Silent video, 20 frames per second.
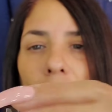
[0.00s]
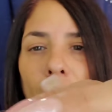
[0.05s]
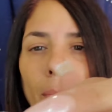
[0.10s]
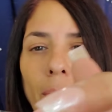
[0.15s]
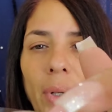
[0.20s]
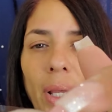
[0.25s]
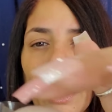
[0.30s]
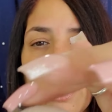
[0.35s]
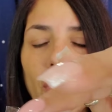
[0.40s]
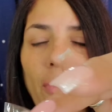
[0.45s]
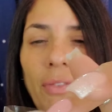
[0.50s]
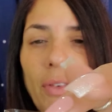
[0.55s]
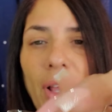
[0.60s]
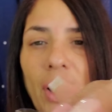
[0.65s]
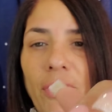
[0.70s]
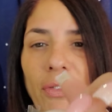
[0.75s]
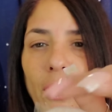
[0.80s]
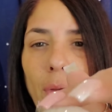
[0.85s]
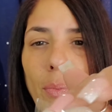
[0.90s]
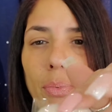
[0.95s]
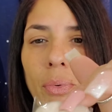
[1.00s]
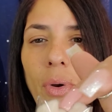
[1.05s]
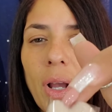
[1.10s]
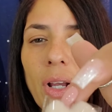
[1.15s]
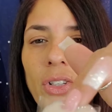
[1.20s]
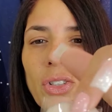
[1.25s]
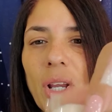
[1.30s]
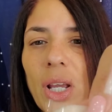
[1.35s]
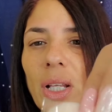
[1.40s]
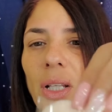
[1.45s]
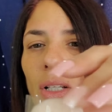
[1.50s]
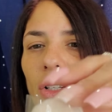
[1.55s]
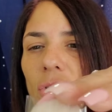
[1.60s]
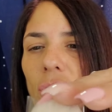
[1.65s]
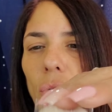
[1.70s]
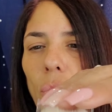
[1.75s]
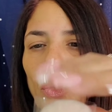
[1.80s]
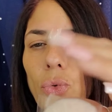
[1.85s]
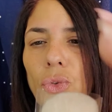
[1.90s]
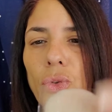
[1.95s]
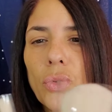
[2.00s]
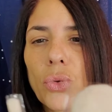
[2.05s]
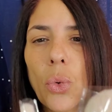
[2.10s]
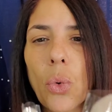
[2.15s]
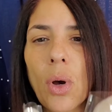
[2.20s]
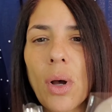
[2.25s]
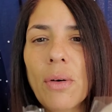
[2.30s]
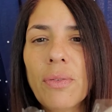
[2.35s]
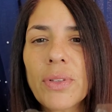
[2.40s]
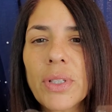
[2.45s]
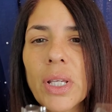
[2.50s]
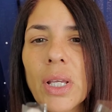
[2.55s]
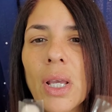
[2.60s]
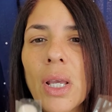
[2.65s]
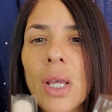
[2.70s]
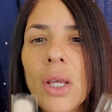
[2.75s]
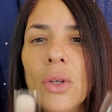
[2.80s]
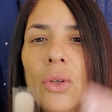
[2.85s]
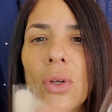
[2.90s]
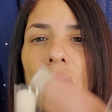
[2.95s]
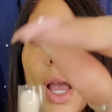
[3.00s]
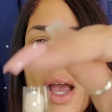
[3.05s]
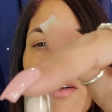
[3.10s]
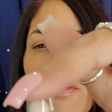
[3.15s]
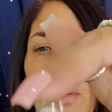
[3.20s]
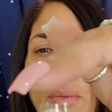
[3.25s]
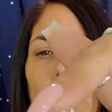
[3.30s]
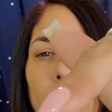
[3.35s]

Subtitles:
like a fluffy brush, and it's so soft. You have a